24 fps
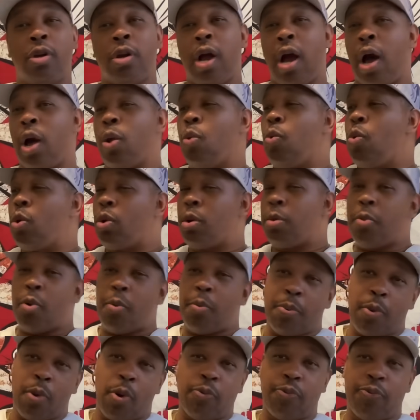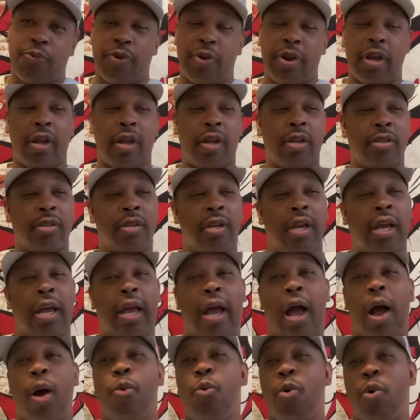I don't want no more broke friends.
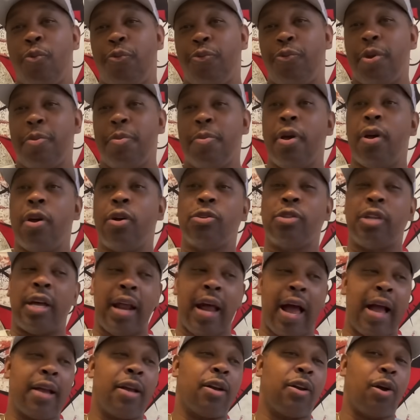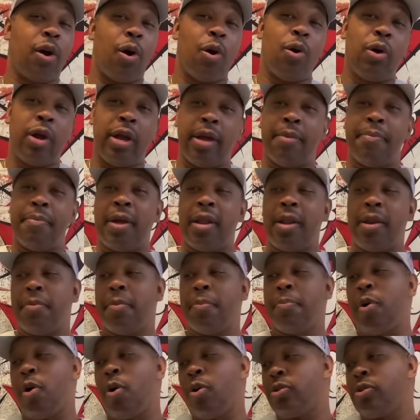I want females that I could call, hey, man, let me
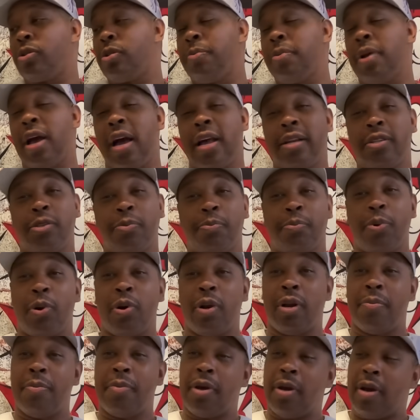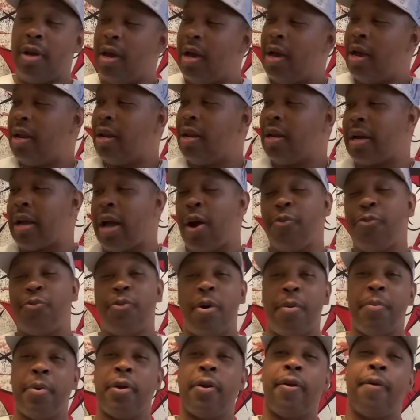borrow some. How does your boy? Let me look out
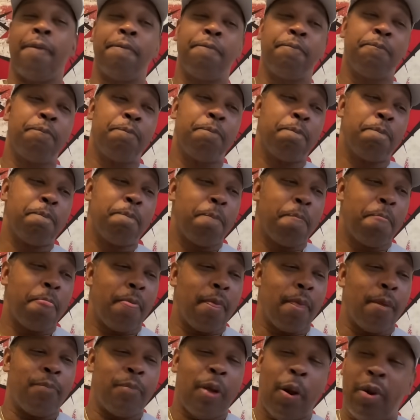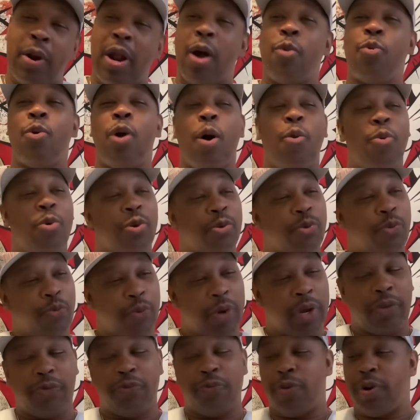for me. That's what I want. I want some
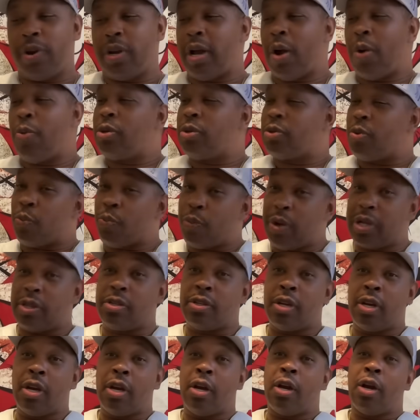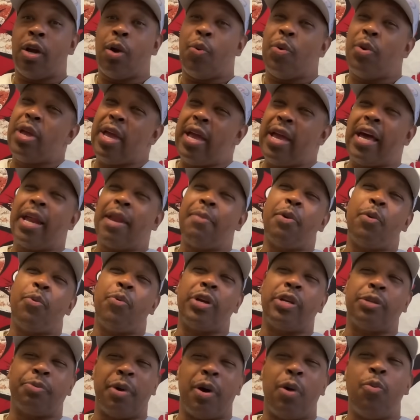rich friends. I want some rich. Well, you ain't got to be
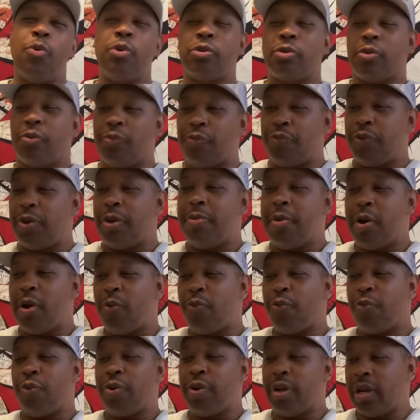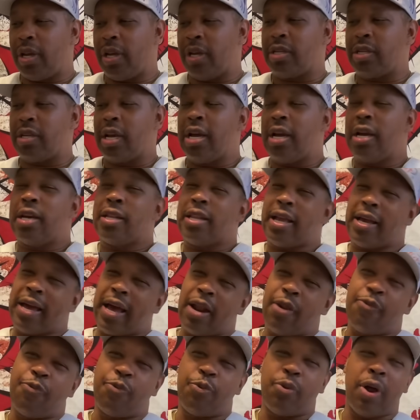rich, but I want some female friends that
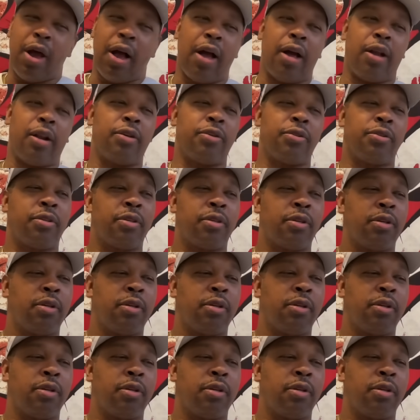got a few dollars.